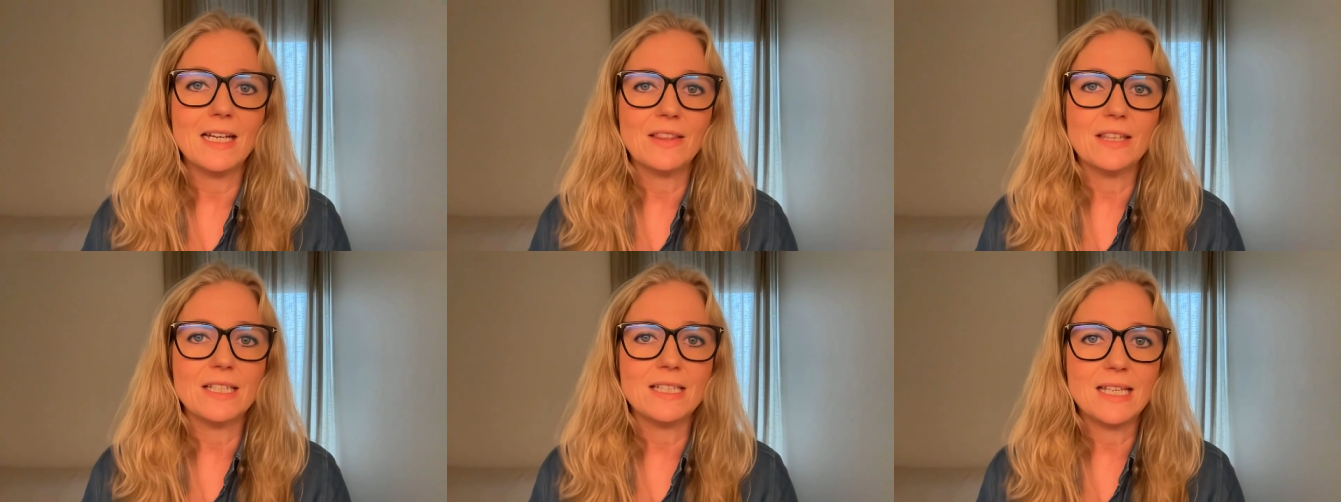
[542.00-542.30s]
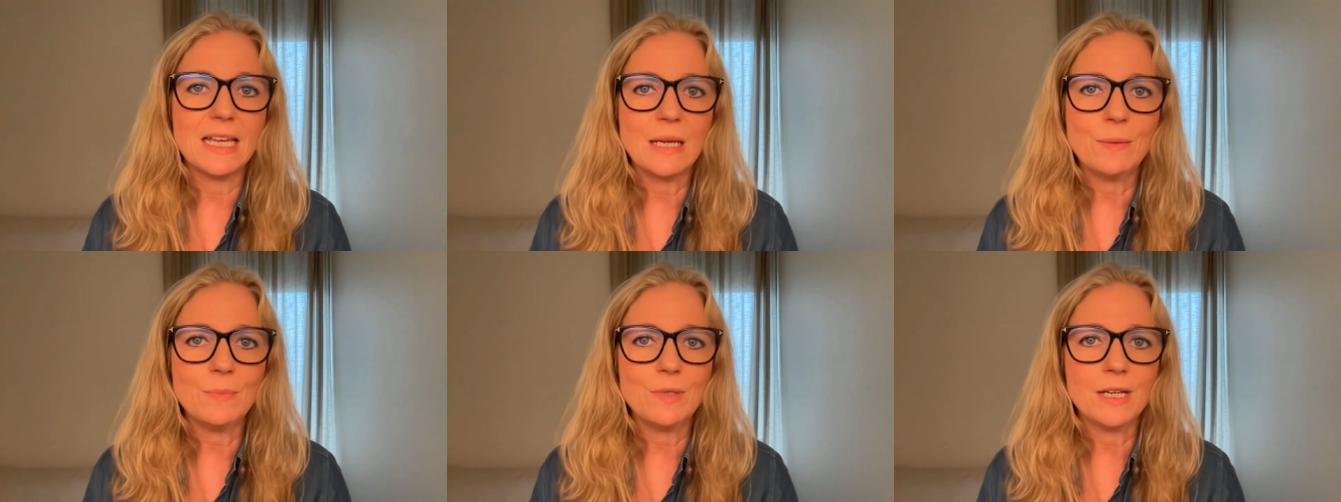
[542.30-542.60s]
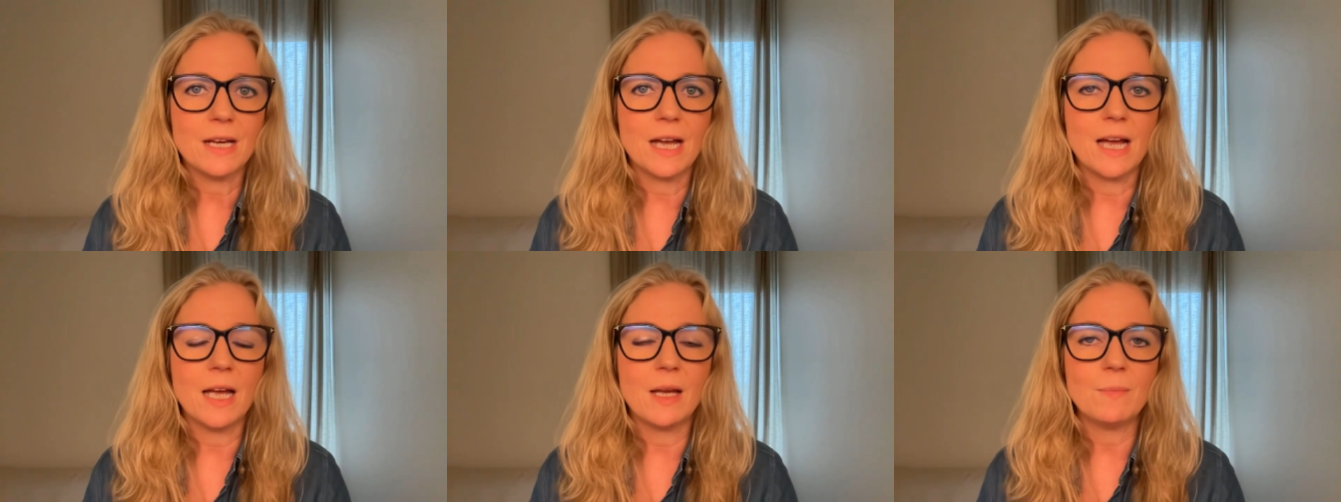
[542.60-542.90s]
And at the same
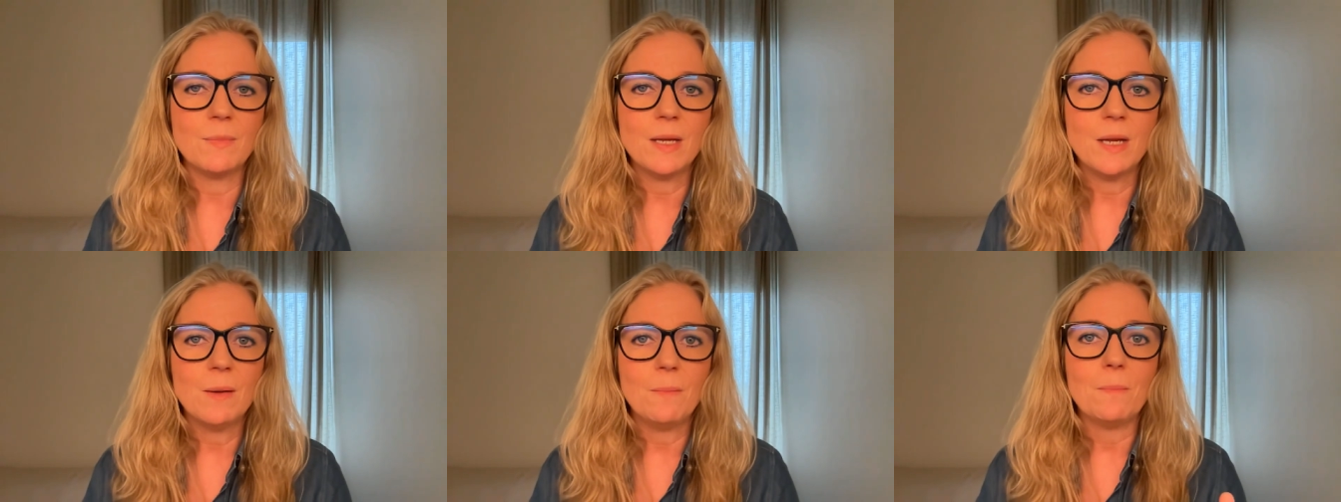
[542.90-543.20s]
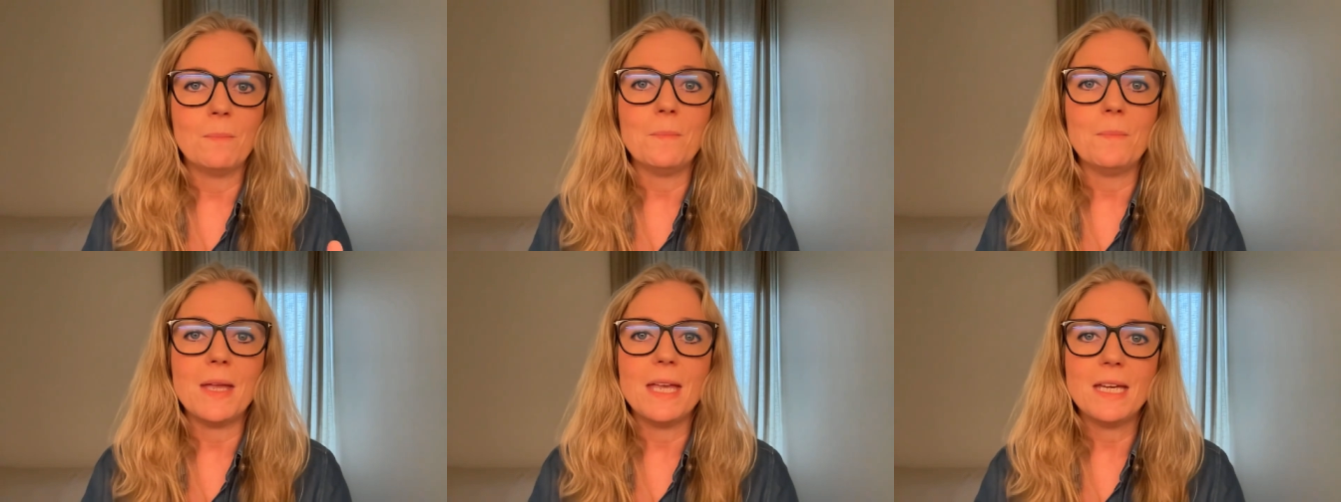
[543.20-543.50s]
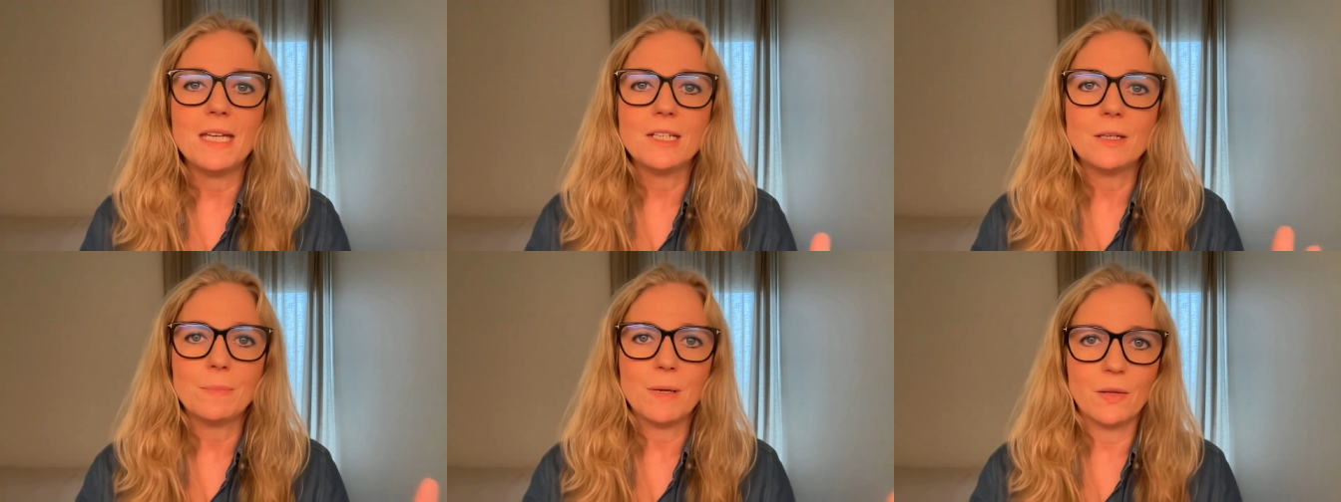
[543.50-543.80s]
time,
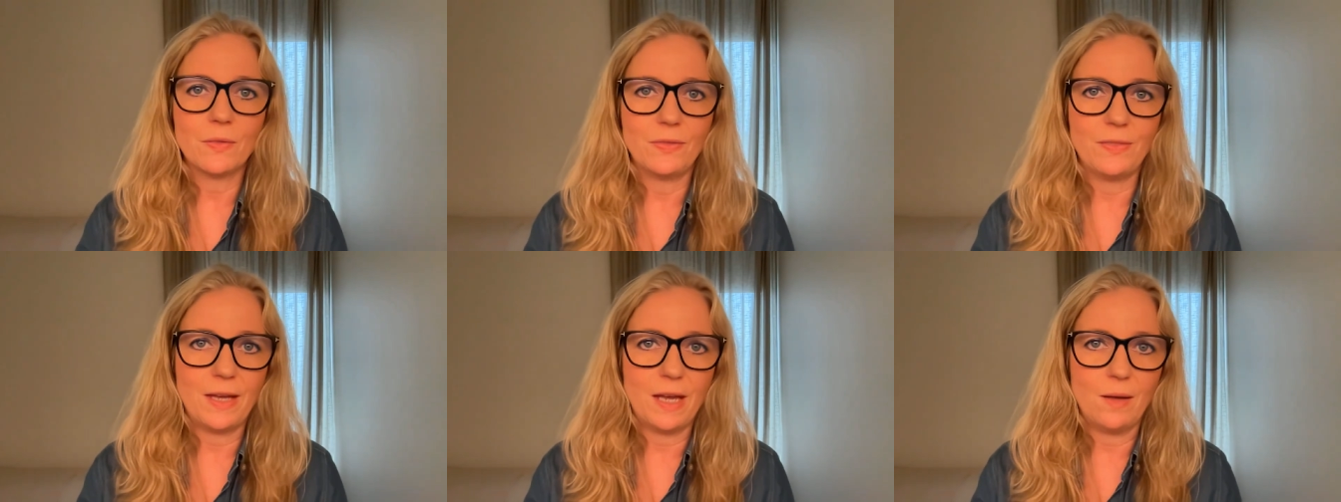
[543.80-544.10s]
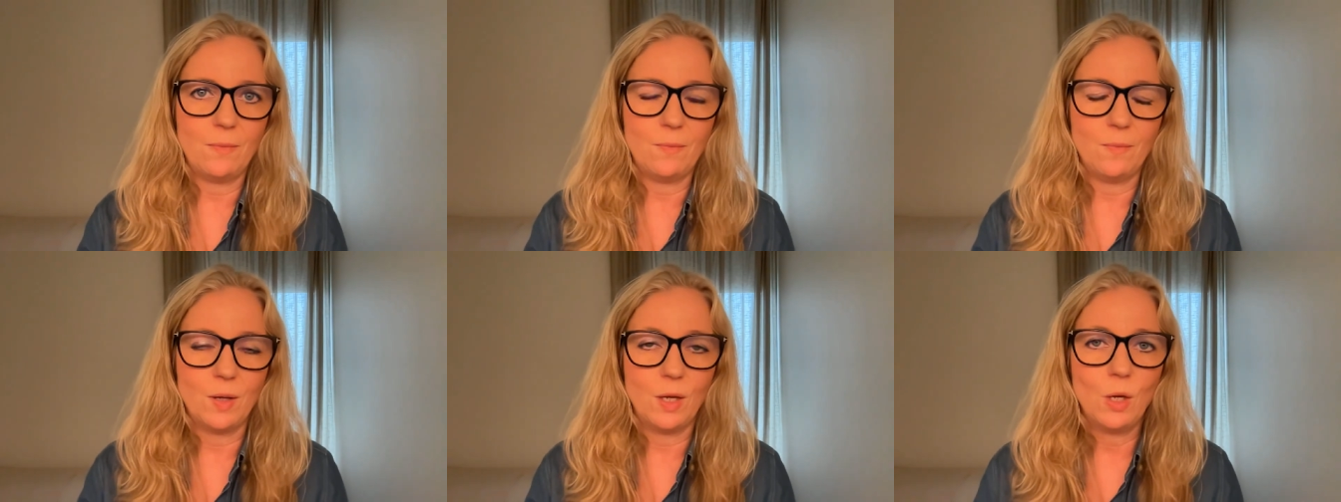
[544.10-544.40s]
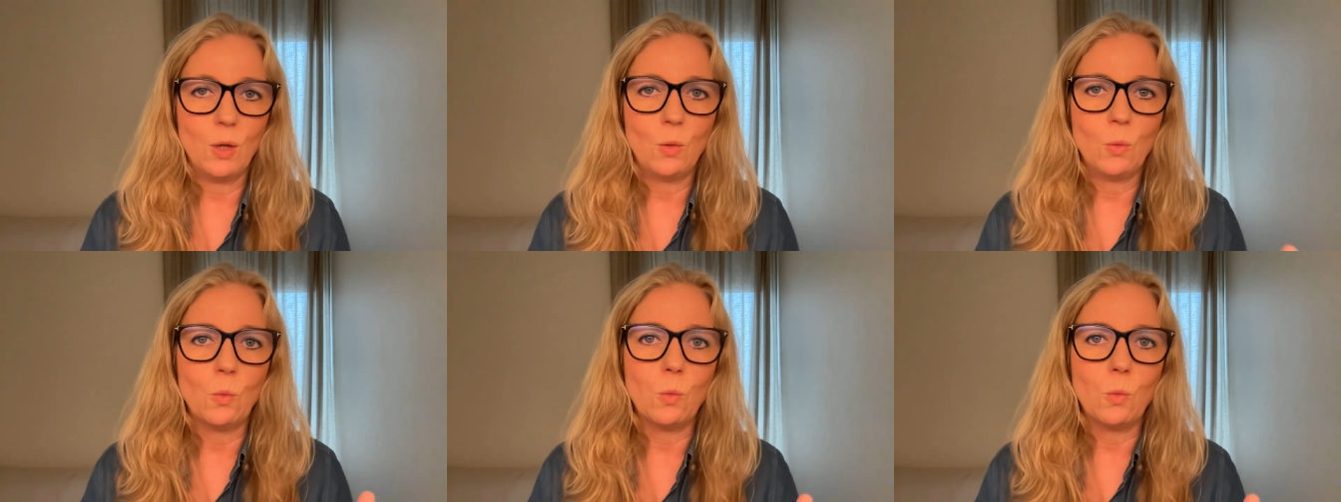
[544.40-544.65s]
make it about them.